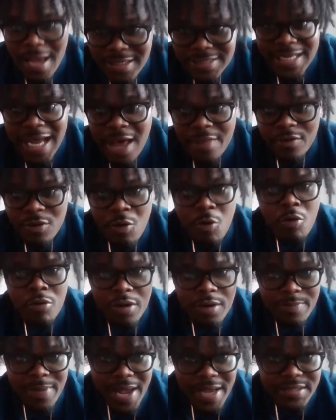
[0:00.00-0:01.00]
Is how the
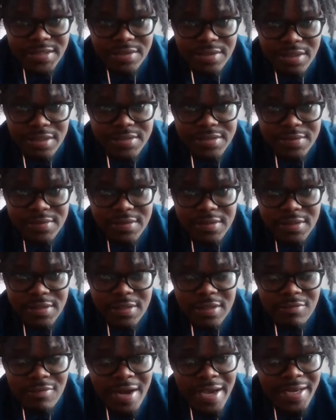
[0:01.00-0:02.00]
cornerbacks looked,
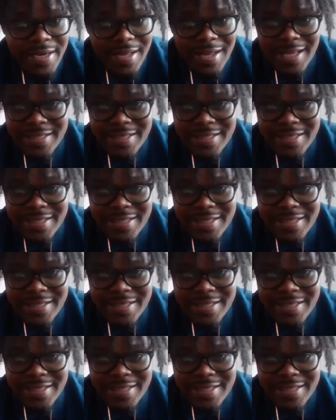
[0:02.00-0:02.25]
right?